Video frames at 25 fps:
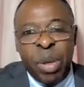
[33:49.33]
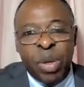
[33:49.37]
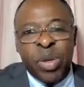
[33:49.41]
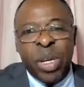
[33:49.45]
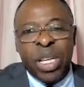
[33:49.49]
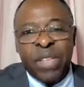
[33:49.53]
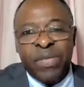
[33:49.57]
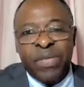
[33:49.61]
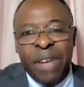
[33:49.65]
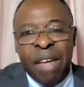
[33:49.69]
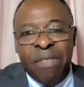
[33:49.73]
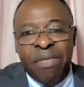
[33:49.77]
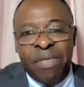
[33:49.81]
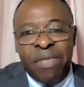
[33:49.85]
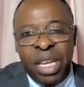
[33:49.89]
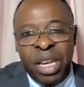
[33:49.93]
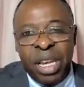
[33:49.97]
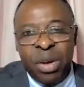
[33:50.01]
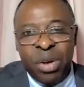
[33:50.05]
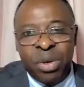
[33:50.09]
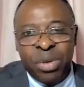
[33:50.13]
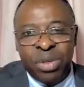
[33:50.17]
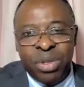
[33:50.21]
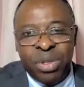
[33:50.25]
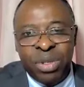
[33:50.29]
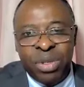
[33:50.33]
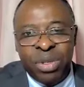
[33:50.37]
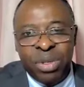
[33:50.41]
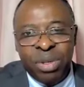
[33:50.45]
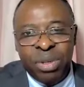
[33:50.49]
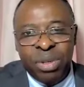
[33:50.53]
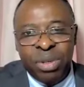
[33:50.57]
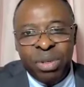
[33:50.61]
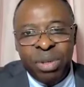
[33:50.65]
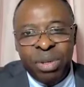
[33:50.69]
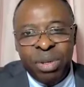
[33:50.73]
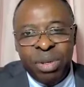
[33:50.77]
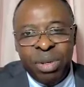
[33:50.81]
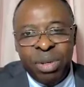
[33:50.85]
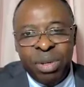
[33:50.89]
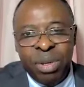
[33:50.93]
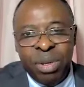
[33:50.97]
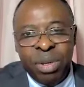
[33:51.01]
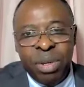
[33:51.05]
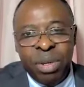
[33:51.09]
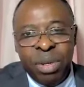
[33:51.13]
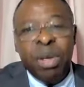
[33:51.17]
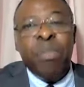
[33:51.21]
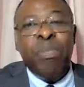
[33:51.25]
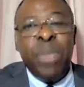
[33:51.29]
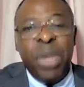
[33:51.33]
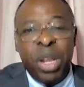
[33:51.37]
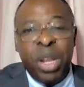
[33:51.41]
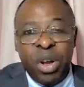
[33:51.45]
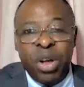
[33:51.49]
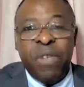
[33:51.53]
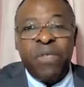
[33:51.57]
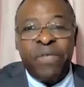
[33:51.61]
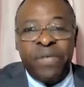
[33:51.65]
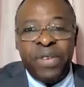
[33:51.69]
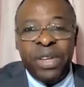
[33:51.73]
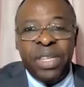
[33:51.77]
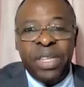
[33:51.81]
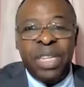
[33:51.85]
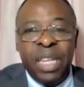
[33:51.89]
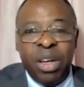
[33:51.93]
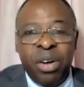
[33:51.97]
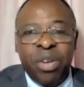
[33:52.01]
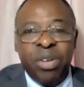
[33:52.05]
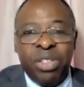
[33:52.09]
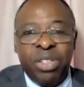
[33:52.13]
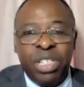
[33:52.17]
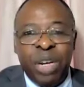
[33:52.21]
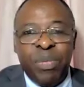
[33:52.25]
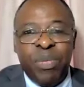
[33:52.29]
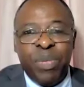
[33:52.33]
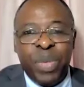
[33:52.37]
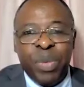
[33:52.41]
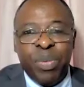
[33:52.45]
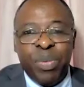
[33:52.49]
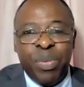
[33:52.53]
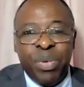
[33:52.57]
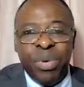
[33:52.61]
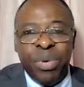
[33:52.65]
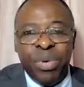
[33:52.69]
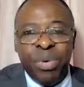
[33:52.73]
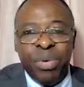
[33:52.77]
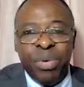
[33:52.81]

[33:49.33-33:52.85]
25 kilos, may not feed the 100 people.